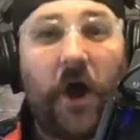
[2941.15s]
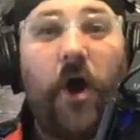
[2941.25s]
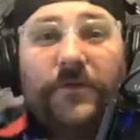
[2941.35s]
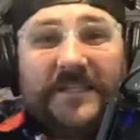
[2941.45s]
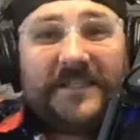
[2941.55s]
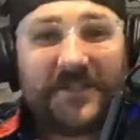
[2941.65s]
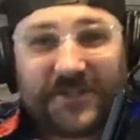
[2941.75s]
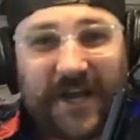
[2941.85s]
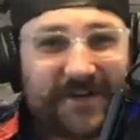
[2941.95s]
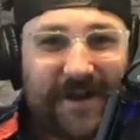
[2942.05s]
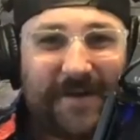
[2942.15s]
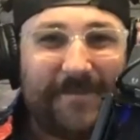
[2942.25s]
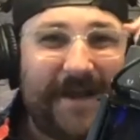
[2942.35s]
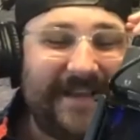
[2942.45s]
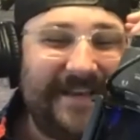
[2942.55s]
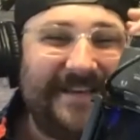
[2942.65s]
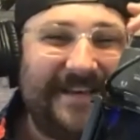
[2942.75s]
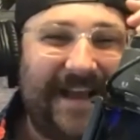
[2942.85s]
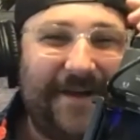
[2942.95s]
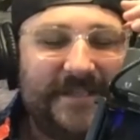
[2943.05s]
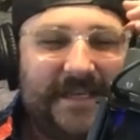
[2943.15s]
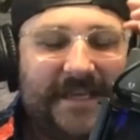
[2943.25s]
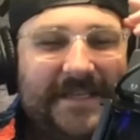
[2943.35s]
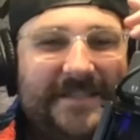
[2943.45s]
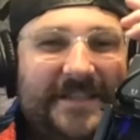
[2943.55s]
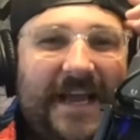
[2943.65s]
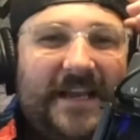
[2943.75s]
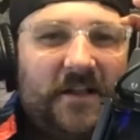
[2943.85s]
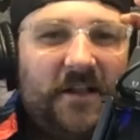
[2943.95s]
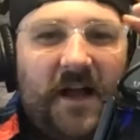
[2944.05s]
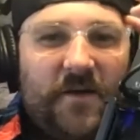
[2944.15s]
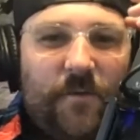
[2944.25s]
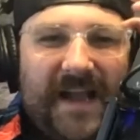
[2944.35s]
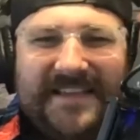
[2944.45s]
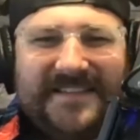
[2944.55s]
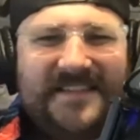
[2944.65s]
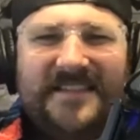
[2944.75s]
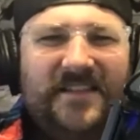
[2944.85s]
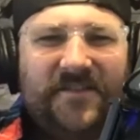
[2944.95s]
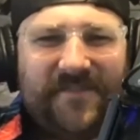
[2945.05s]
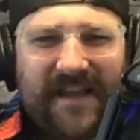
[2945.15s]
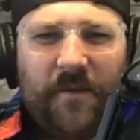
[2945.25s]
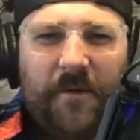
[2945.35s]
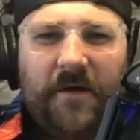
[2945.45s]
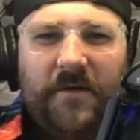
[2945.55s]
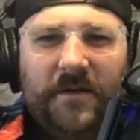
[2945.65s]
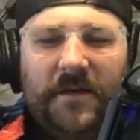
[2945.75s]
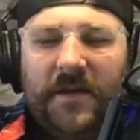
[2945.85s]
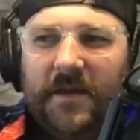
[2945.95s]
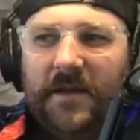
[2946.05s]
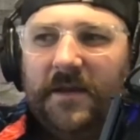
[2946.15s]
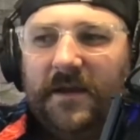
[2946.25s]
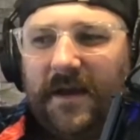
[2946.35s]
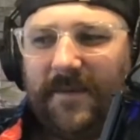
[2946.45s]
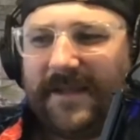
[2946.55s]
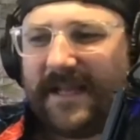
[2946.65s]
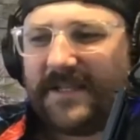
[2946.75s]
oh, this is a shock drop. I was like, it's 9:00. Why is this still available? I'm like, that's